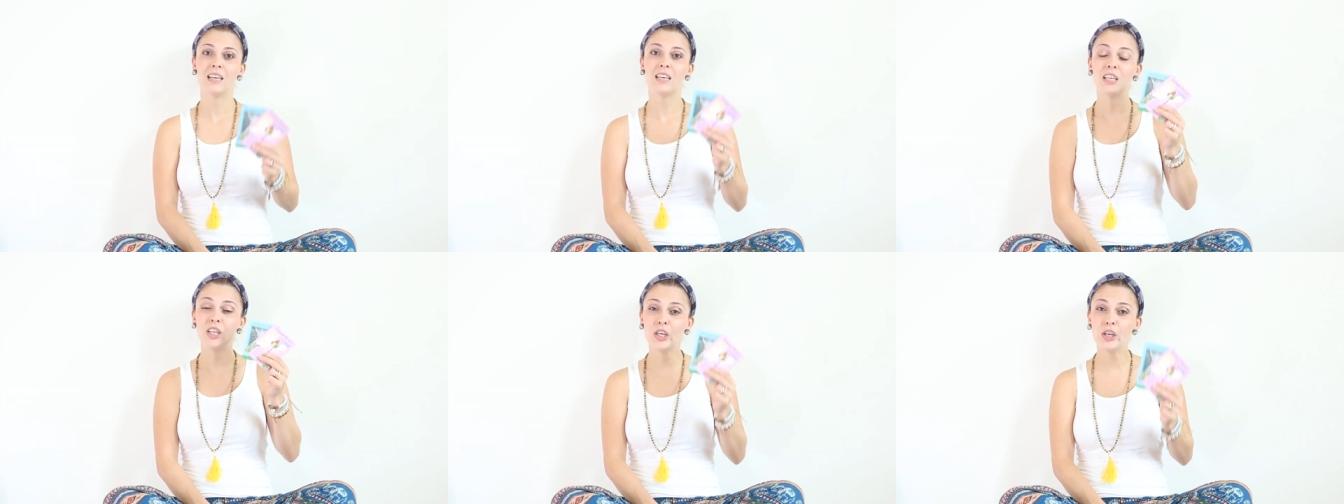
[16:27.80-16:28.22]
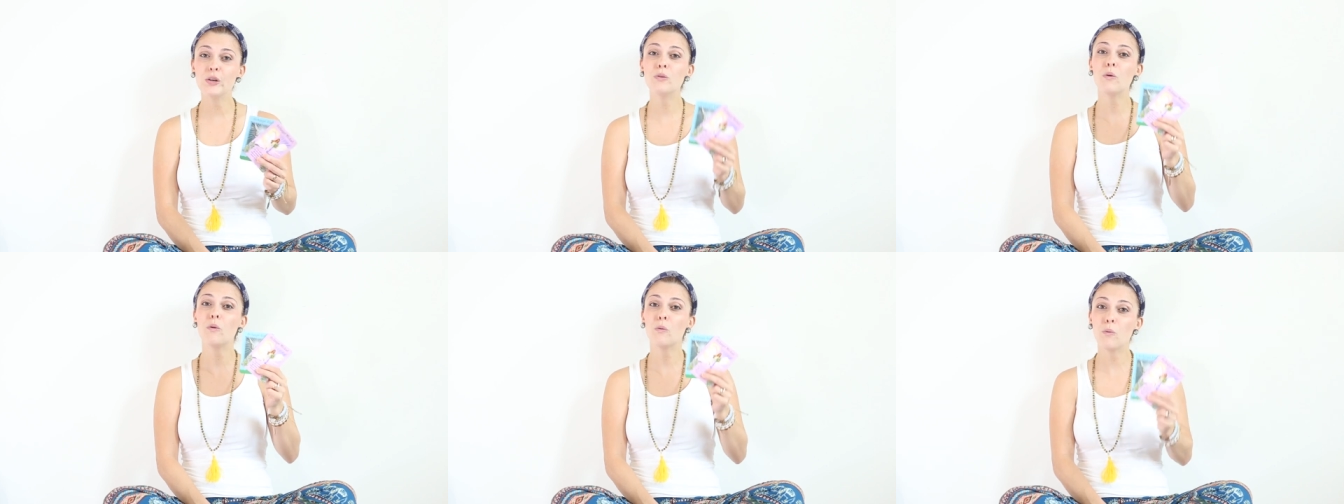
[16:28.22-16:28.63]

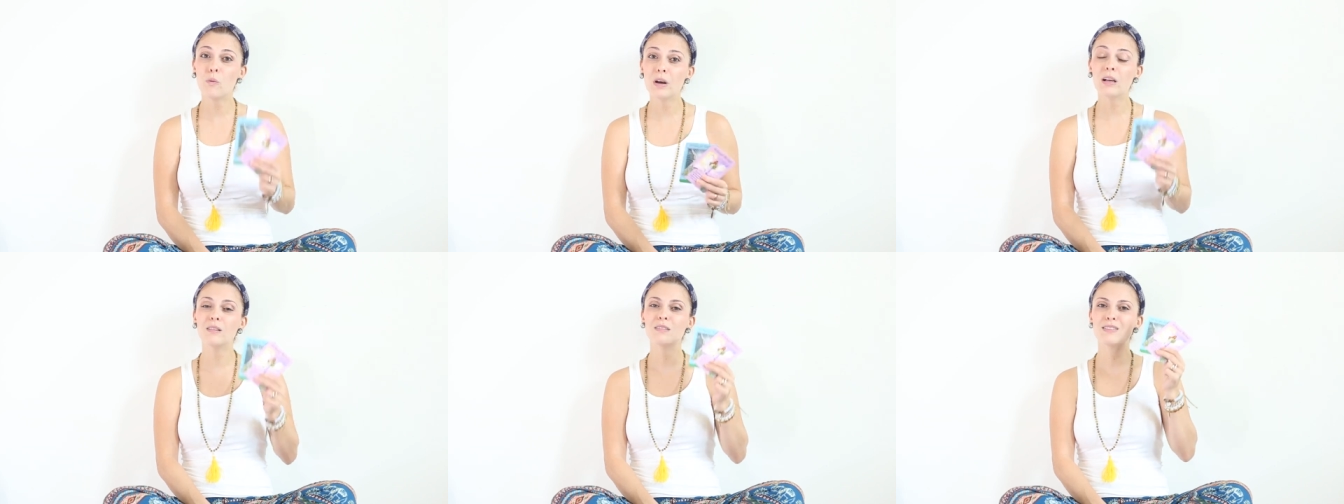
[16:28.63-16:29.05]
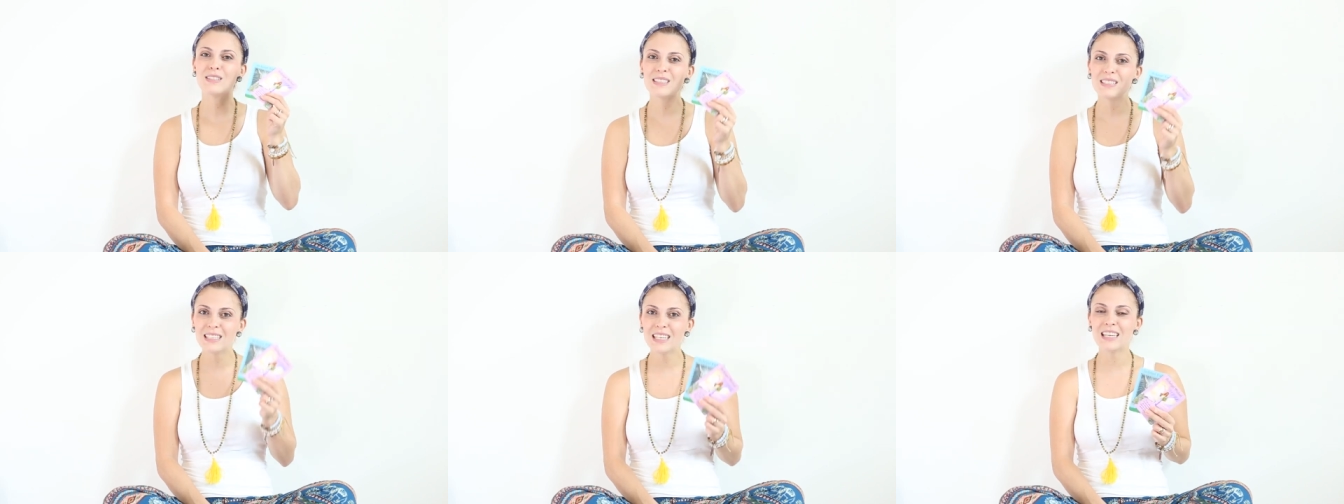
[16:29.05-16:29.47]
you will
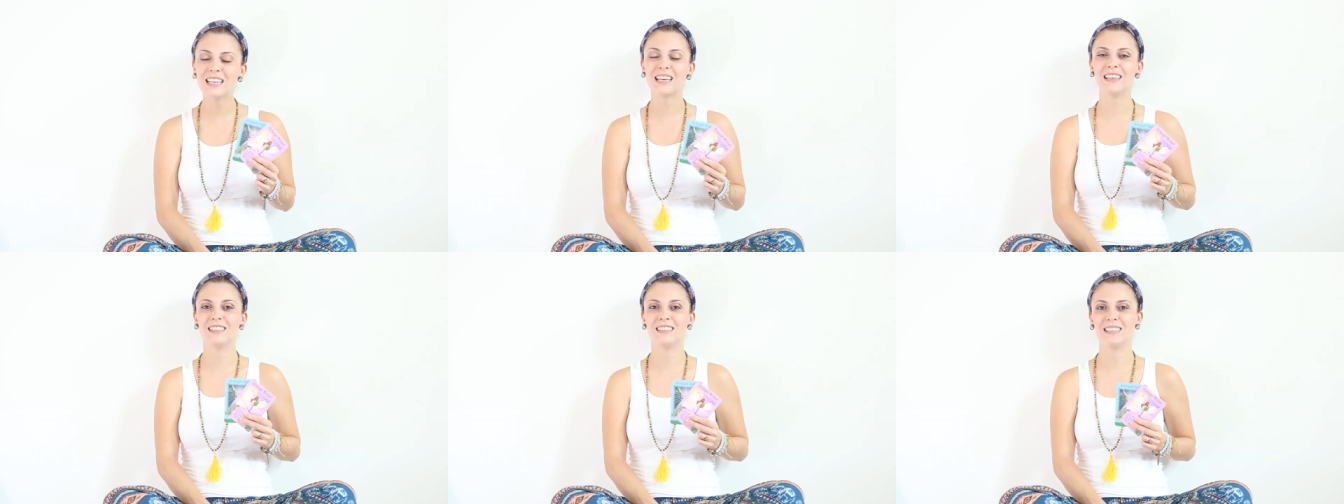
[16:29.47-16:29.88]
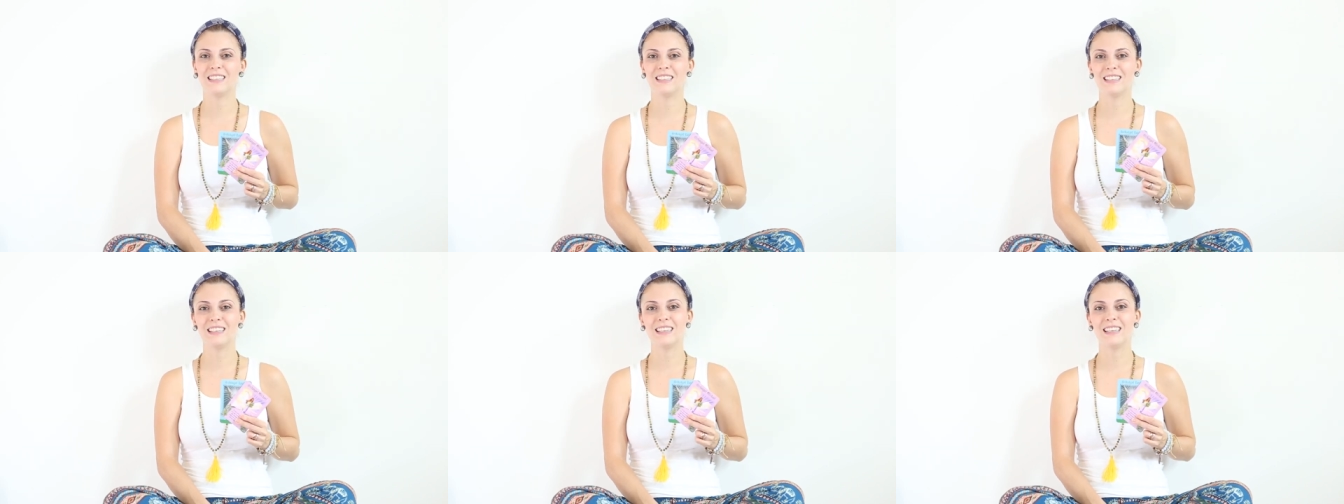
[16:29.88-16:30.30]
see
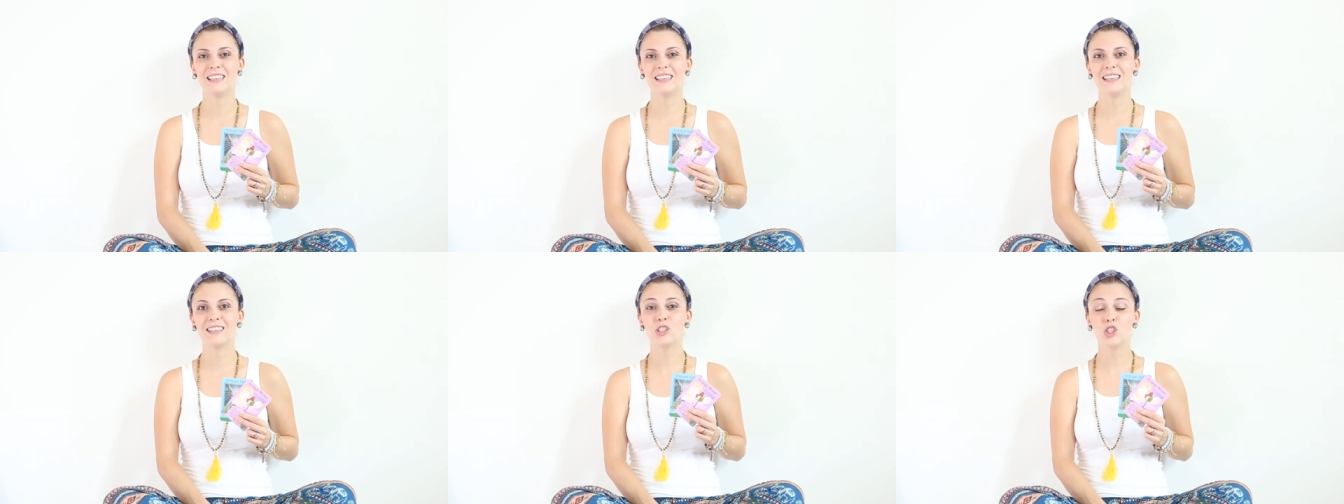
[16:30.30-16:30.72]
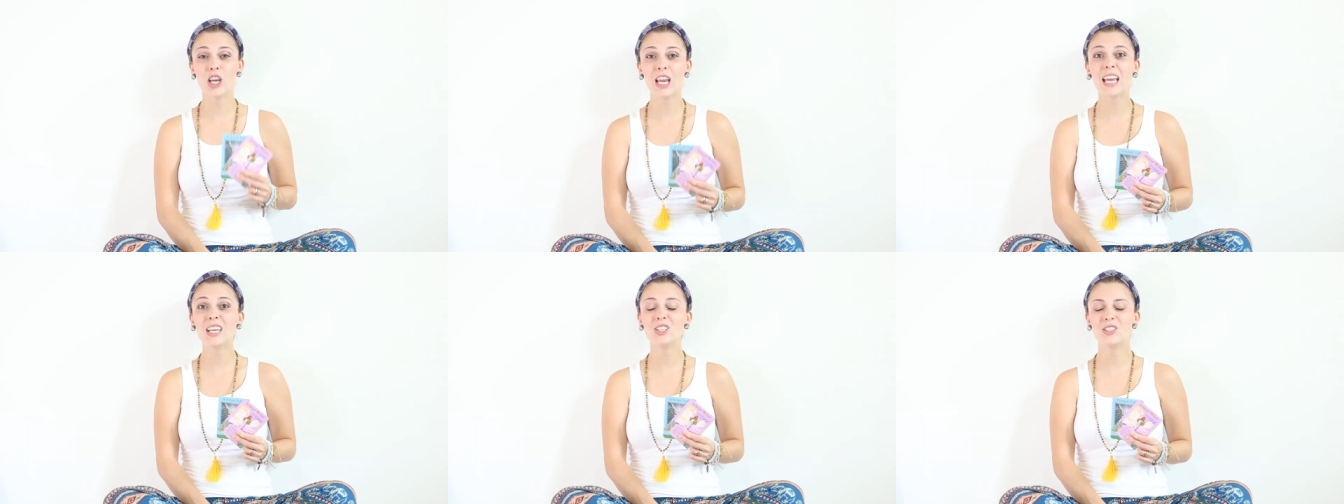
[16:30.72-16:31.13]

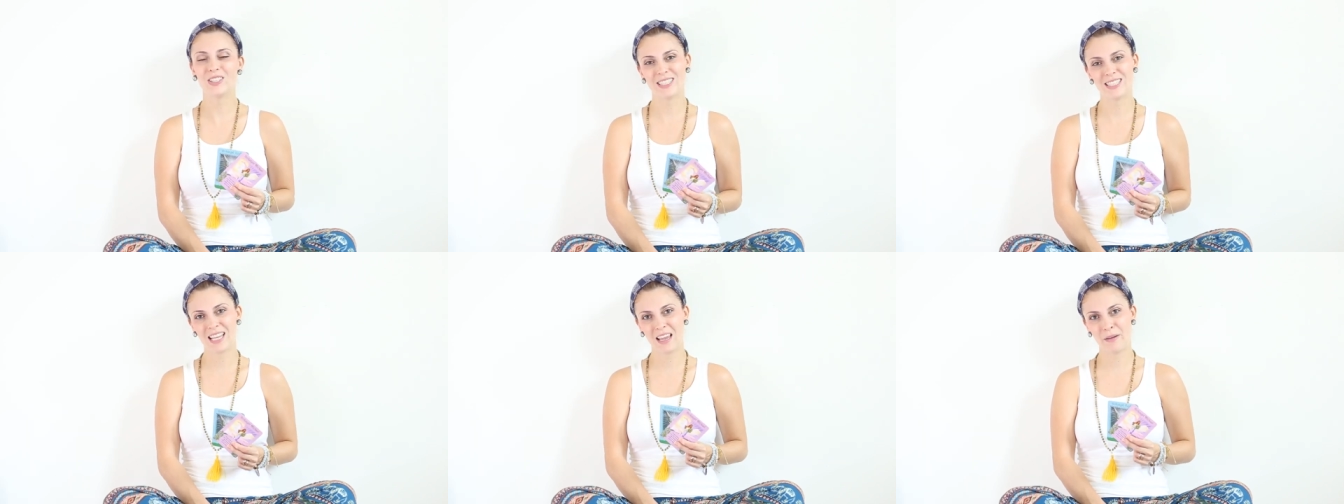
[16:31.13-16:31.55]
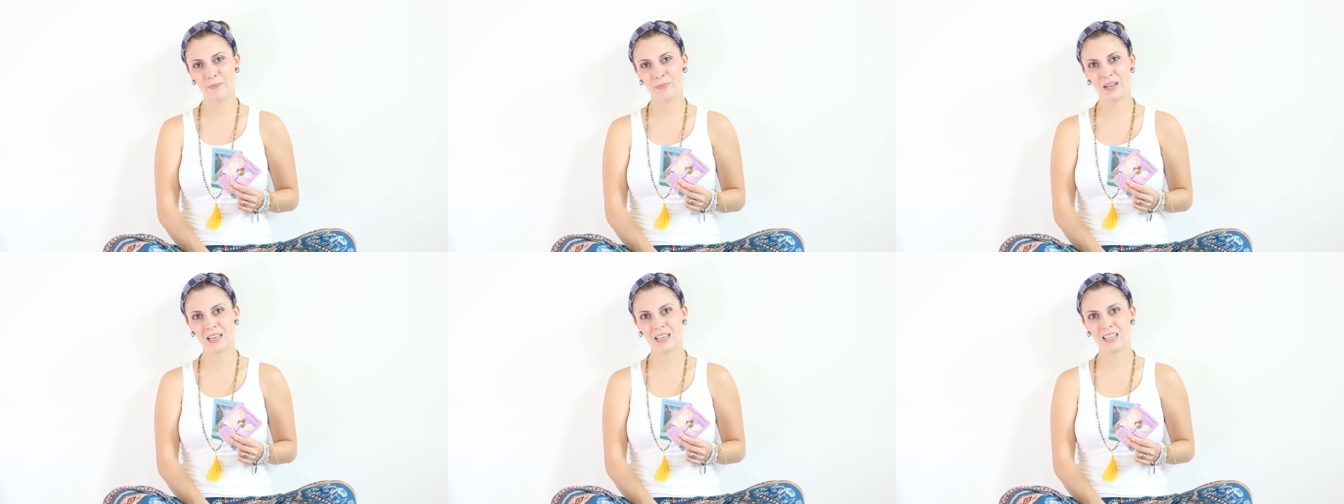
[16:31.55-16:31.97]
changes
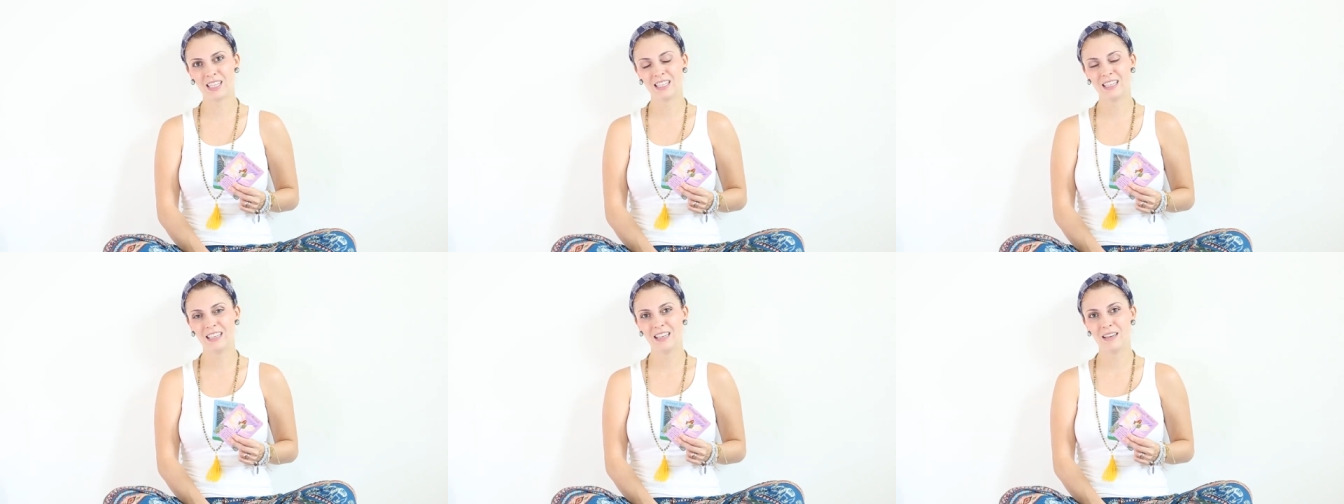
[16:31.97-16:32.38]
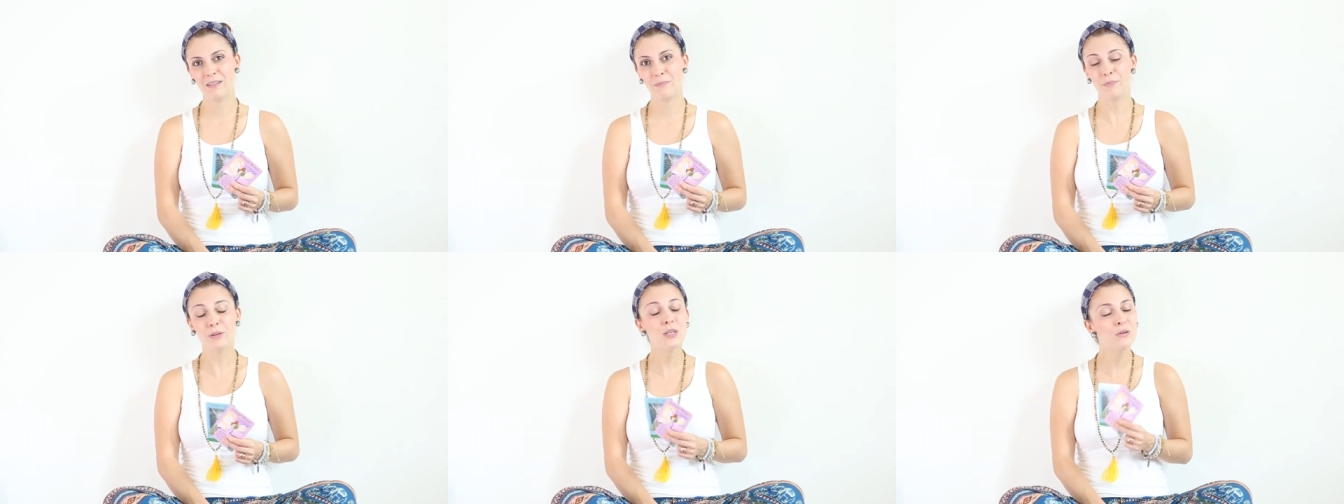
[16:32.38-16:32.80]
happening,
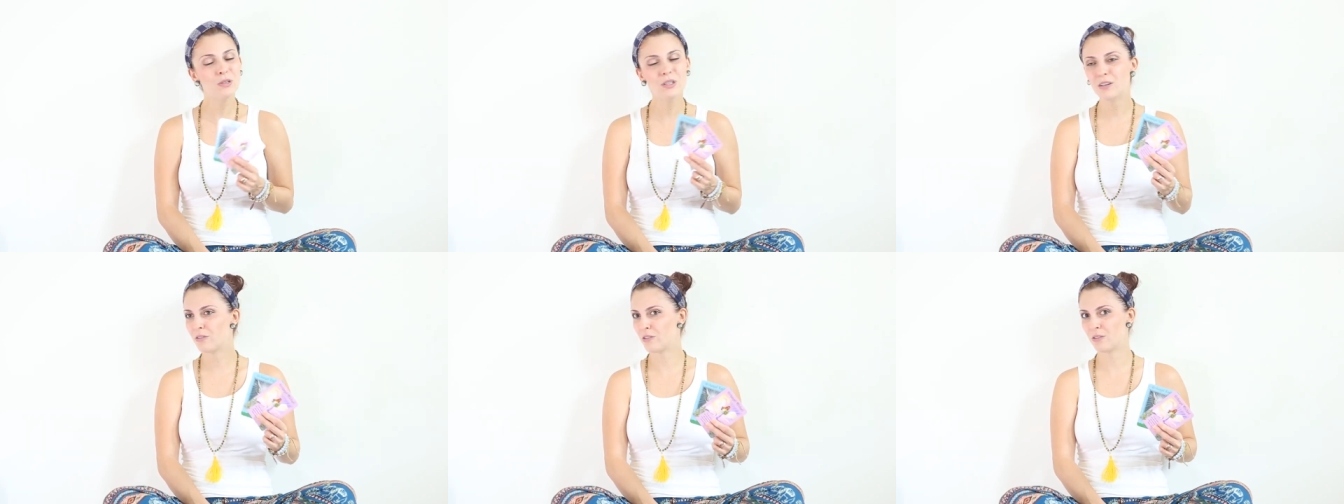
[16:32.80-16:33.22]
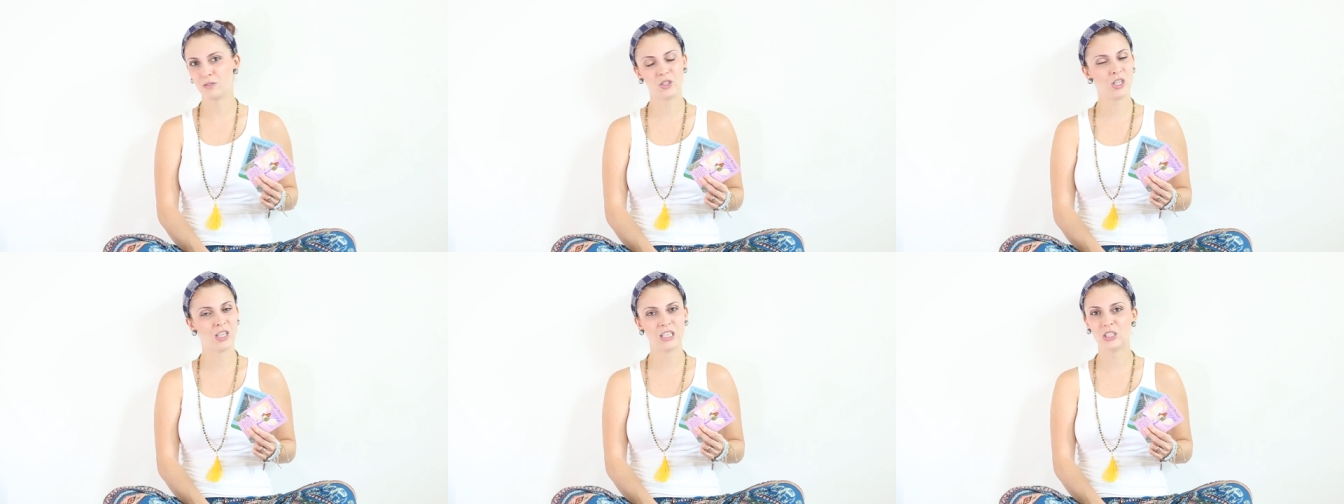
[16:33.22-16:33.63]
beautiful
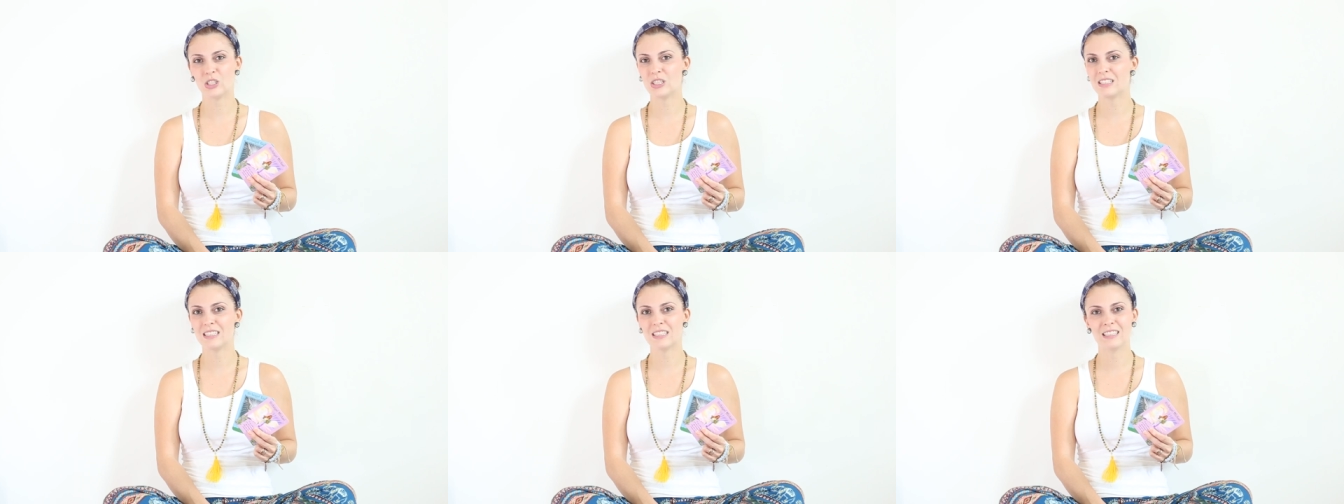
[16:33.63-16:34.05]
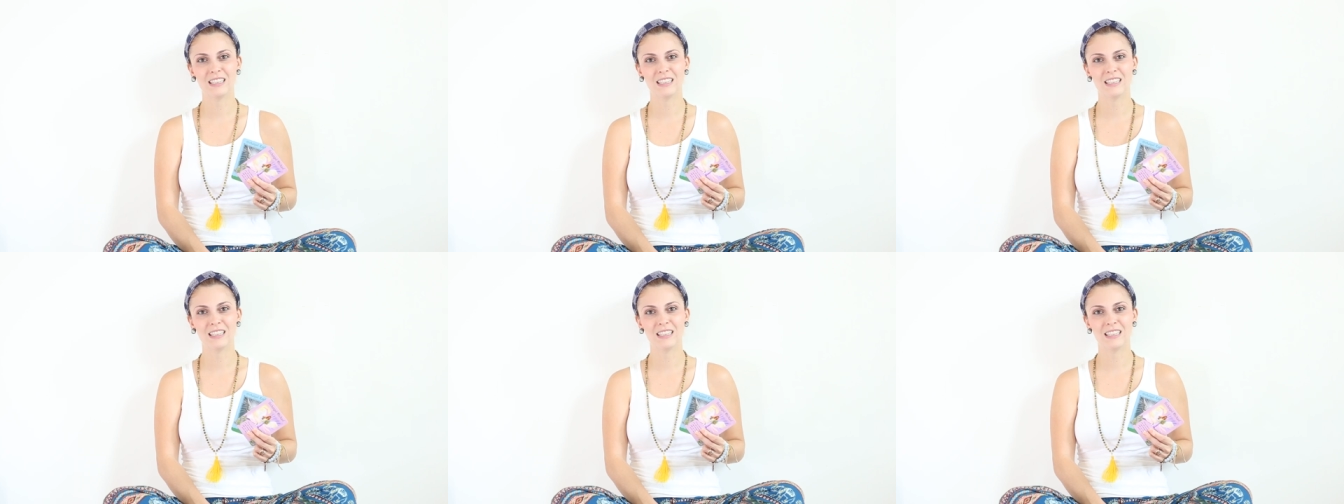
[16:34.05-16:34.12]
changes.